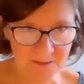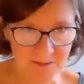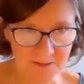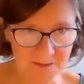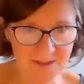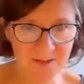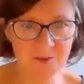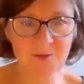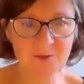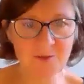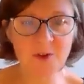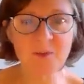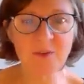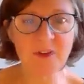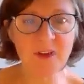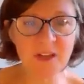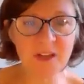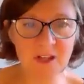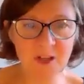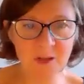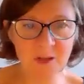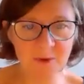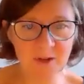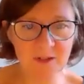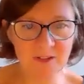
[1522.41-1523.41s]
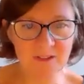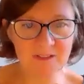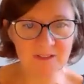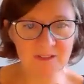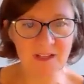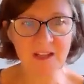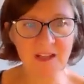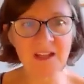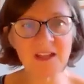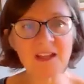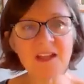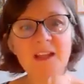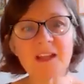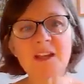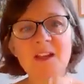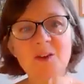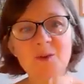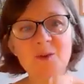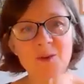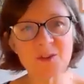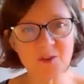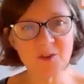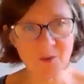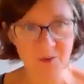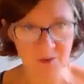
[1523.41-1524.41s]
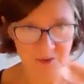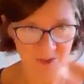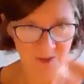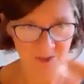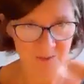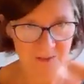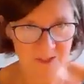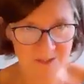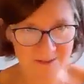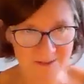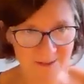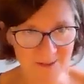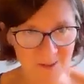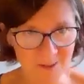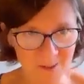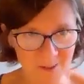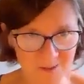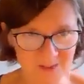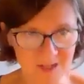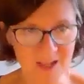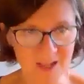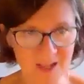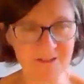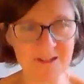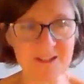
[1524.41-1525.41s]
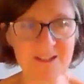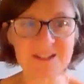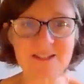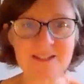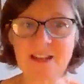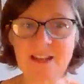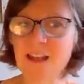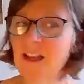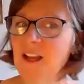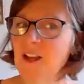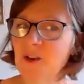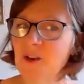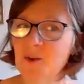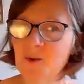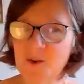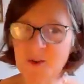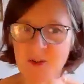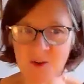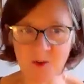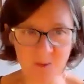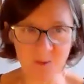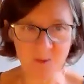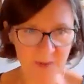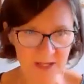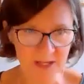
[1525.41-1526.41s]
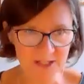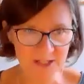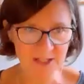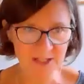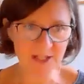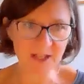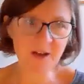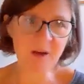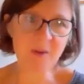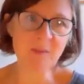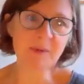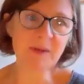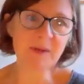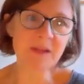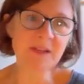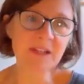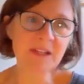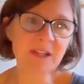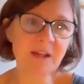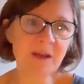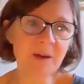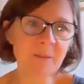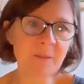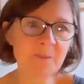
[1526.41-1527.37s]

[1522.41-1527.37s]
So the groups in the community who are not coming to your service, who are not pitching up in